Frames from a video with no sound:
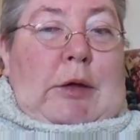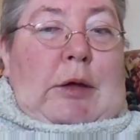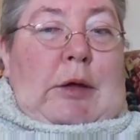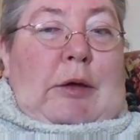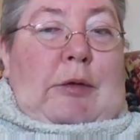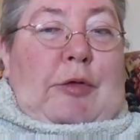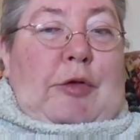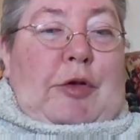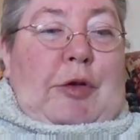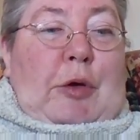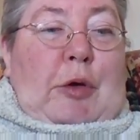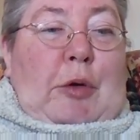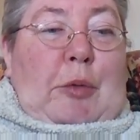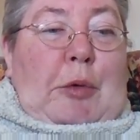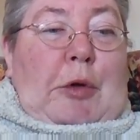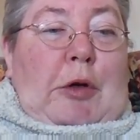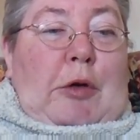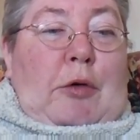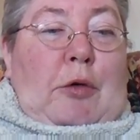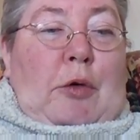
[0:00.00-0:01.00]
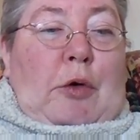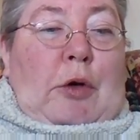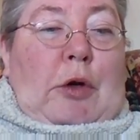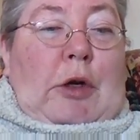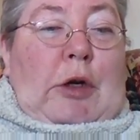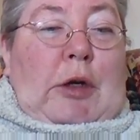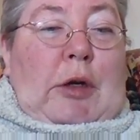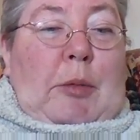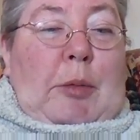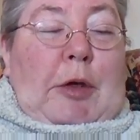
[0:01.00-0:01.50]
If so, it went wrong a
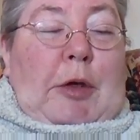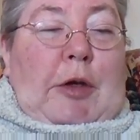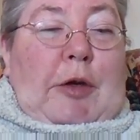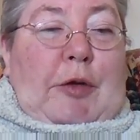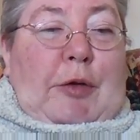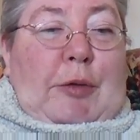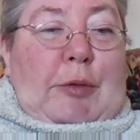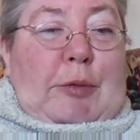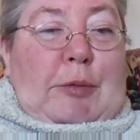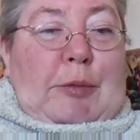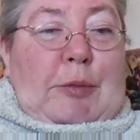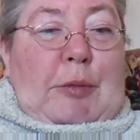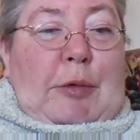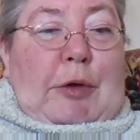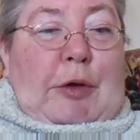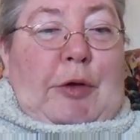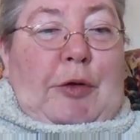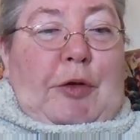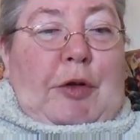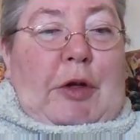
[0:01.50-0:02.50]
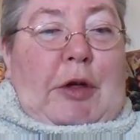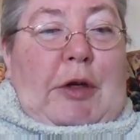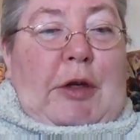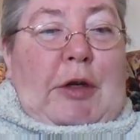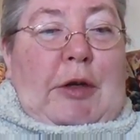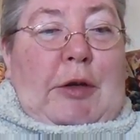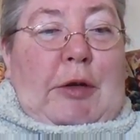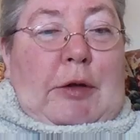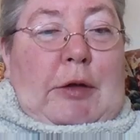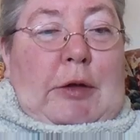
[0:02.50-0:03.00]
little bit, because I
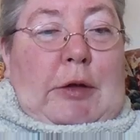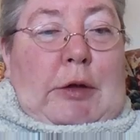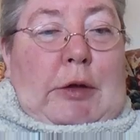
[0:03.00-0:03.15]
did